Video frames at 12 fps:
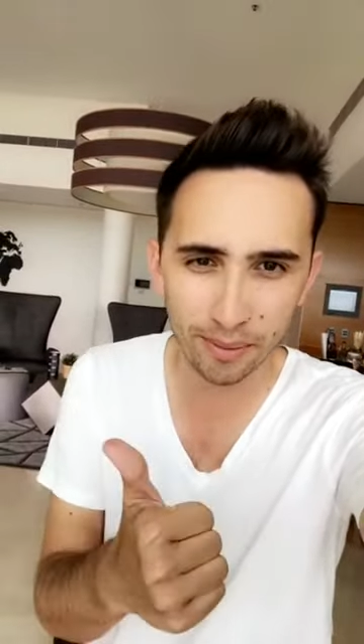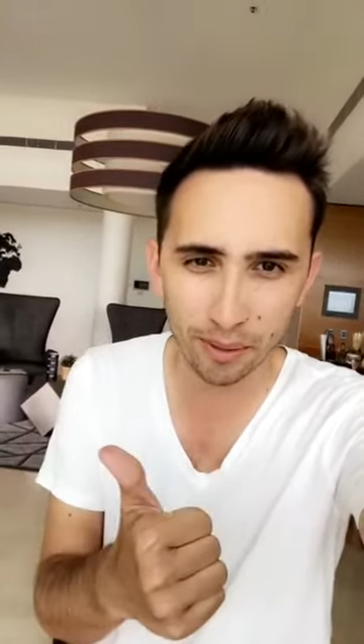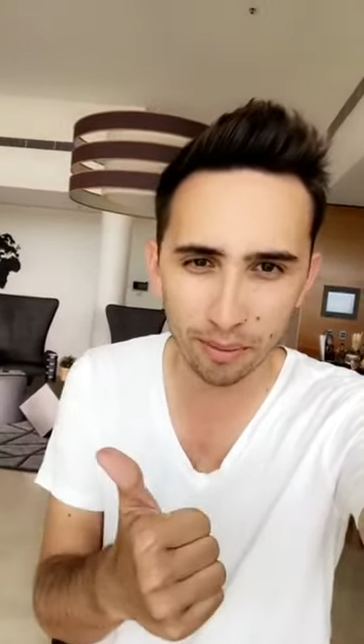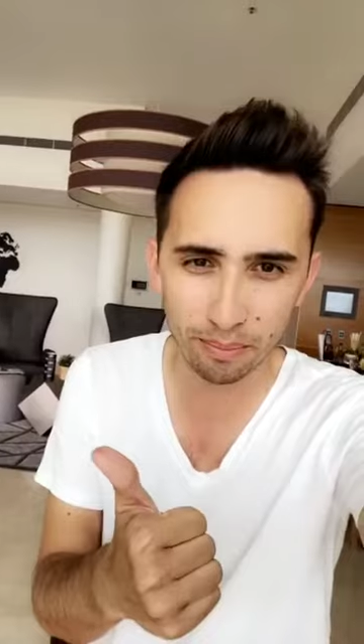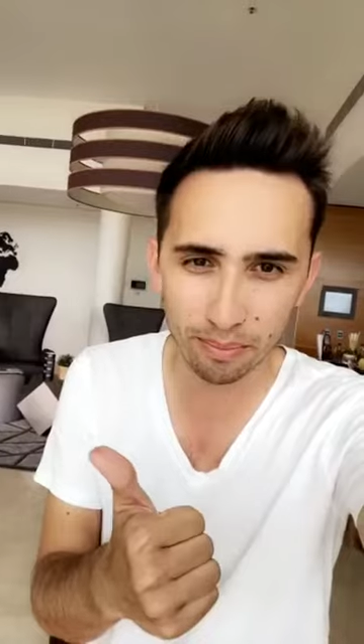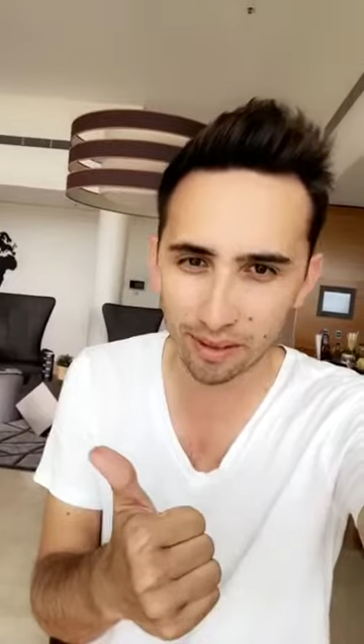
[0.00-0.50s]

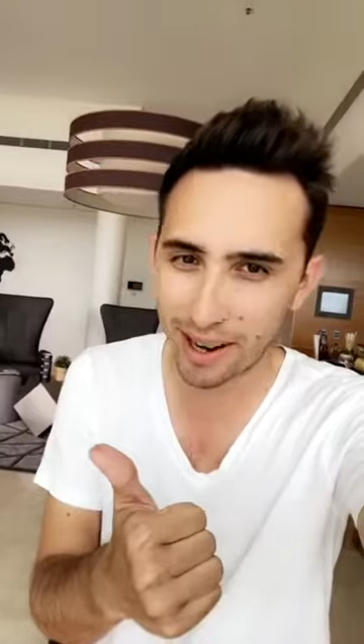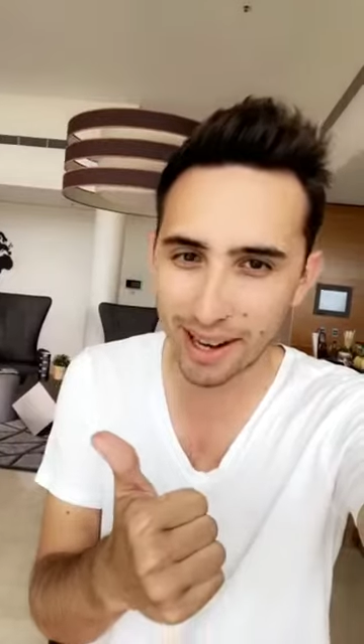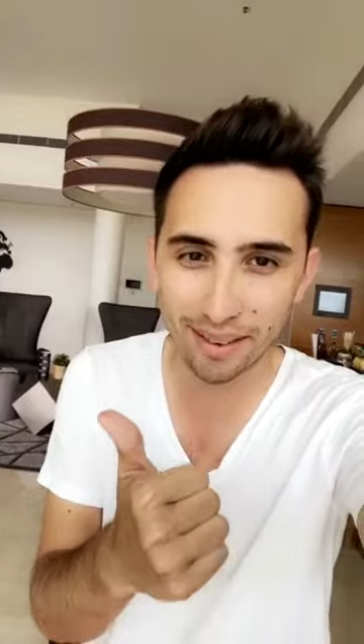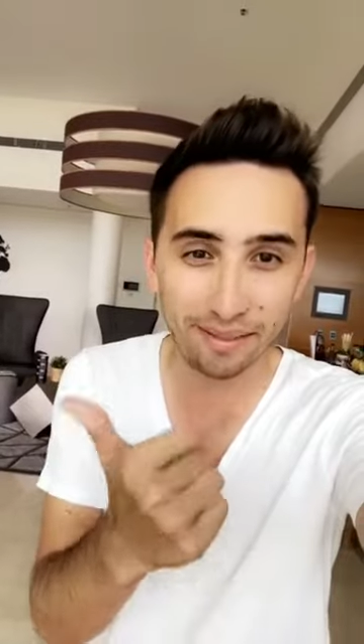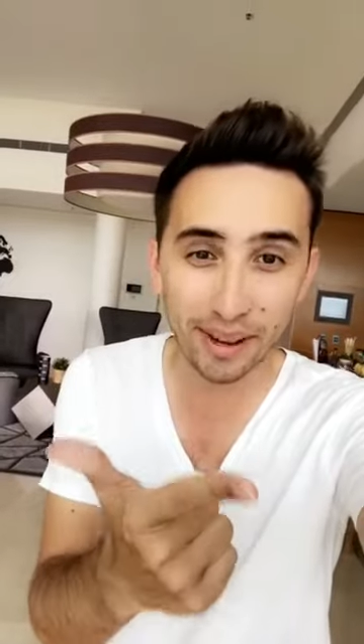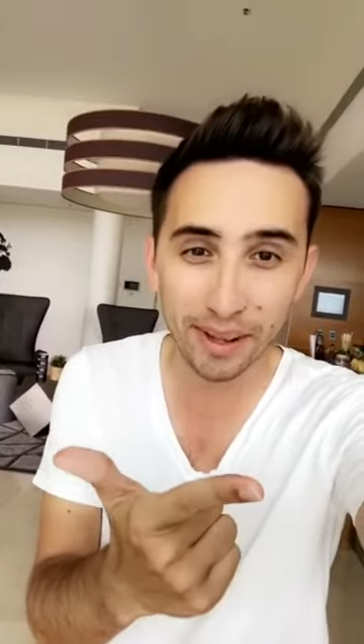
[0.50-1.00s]
you're
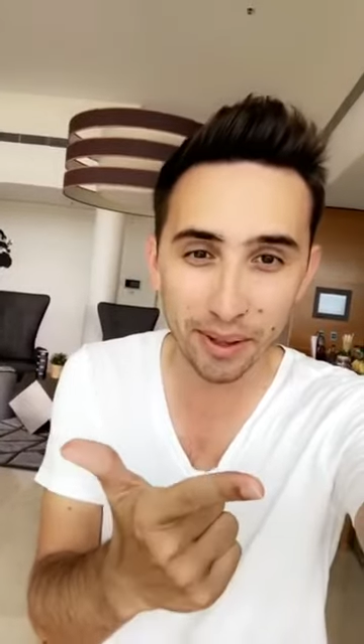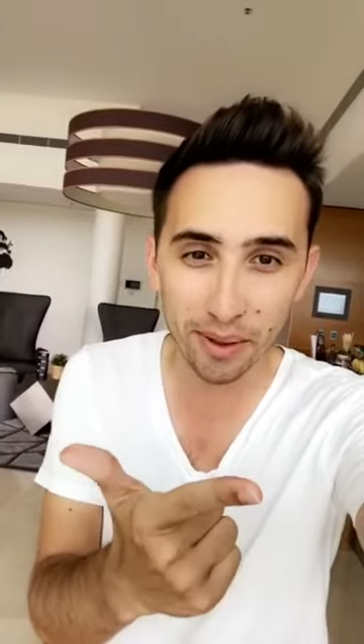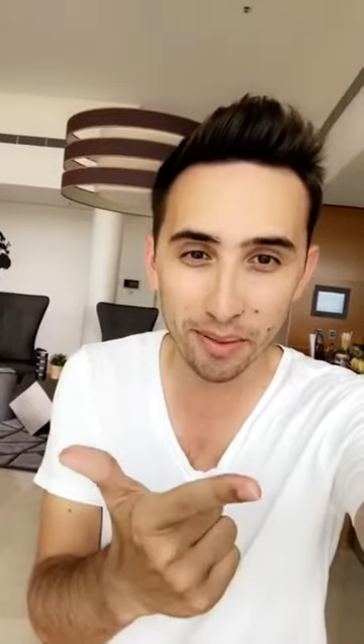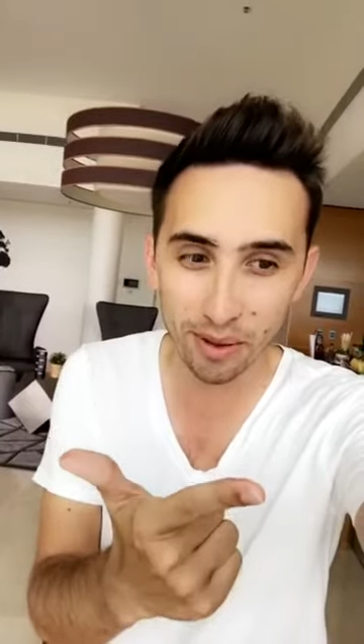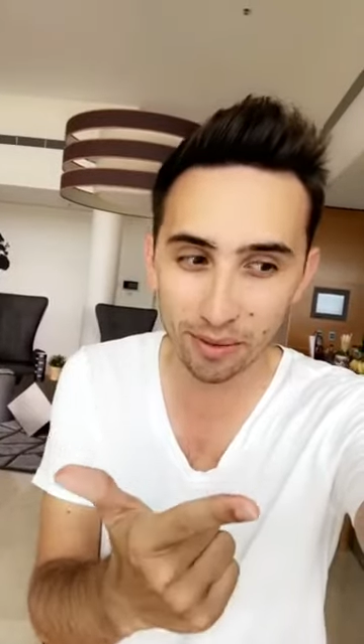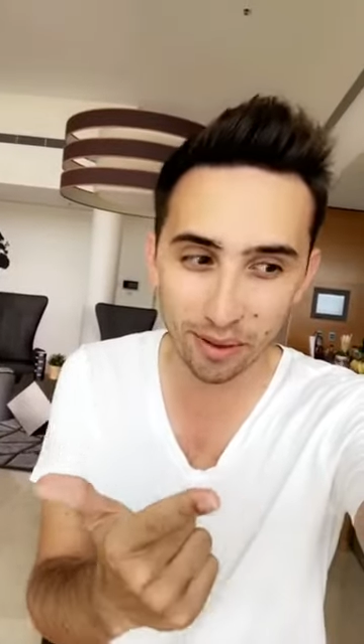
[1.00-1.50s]
providing value,
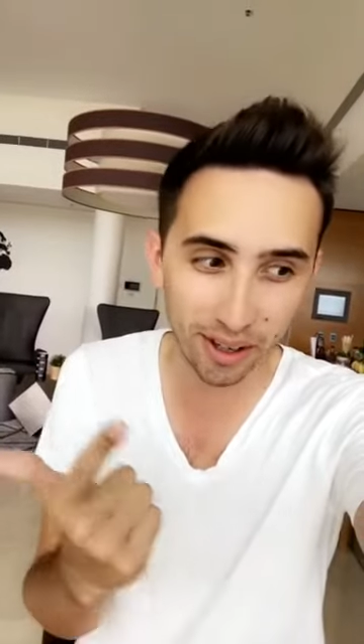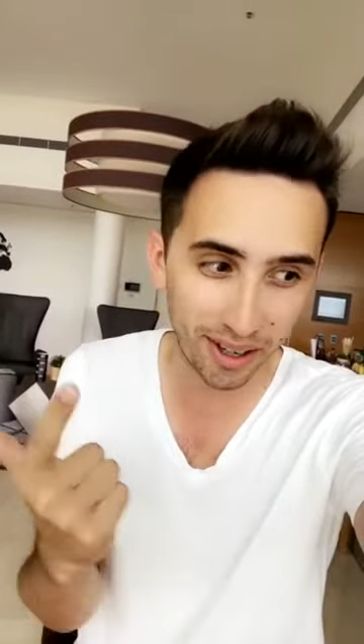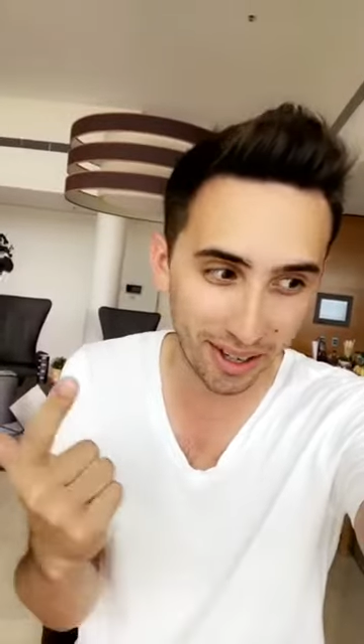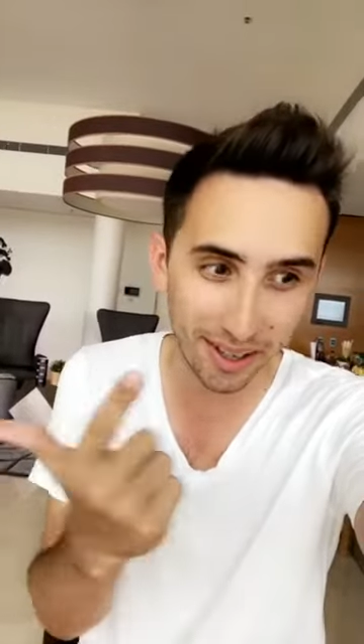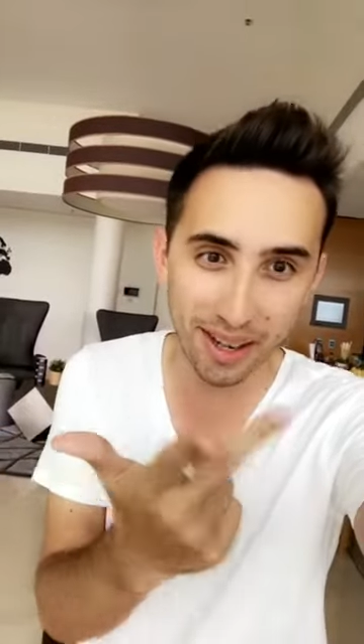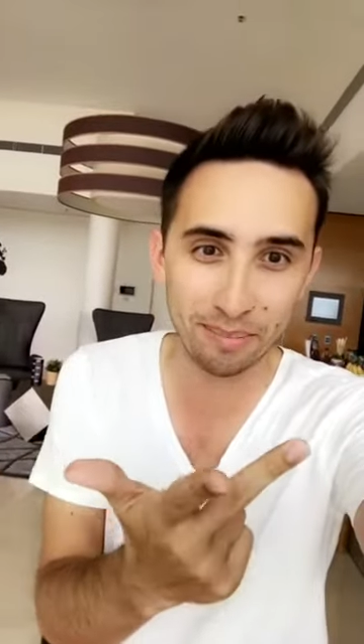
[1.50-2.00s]
you've got an
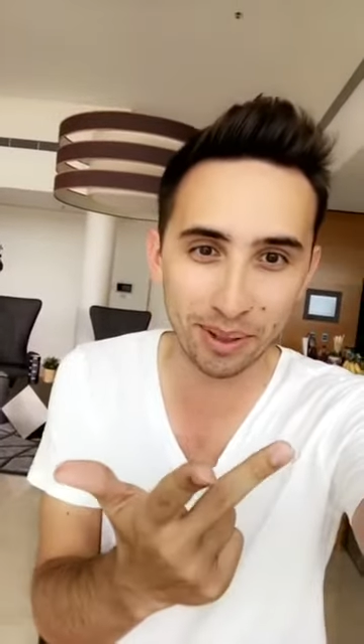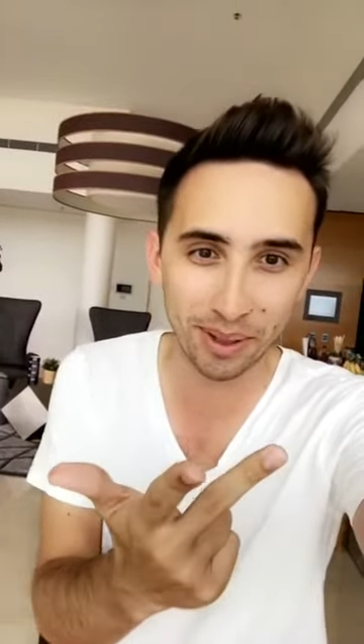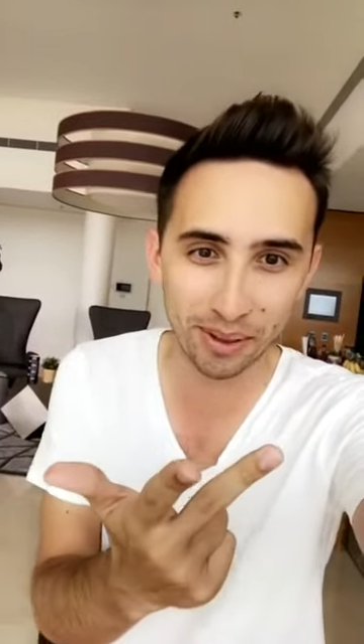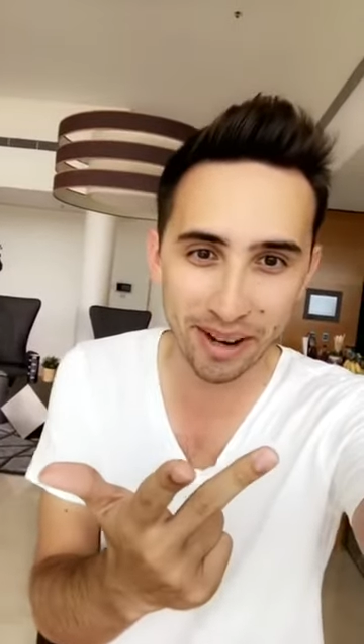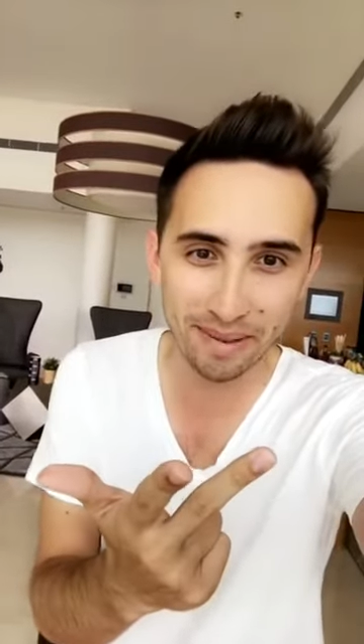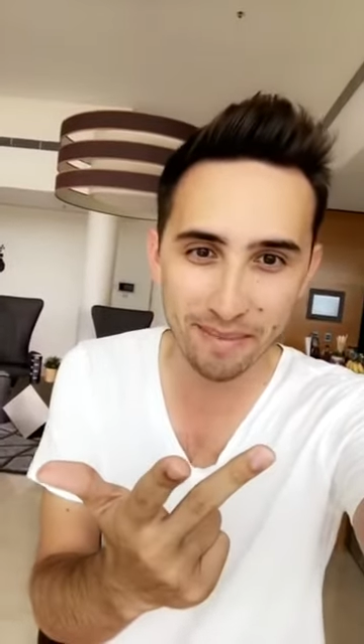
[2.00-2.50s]
income
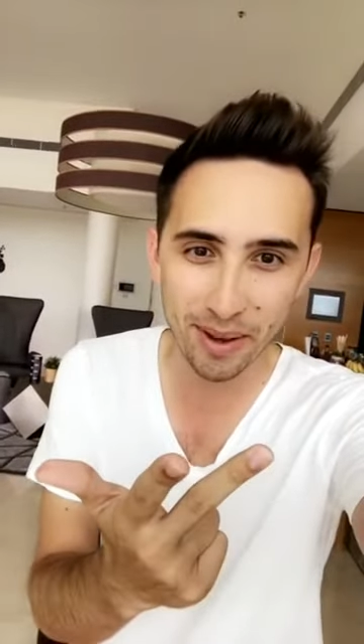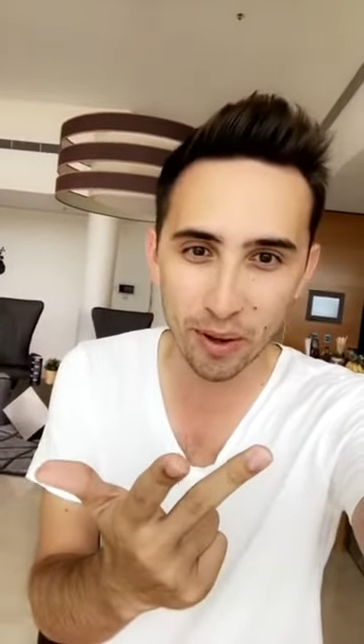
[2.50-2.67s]
stream,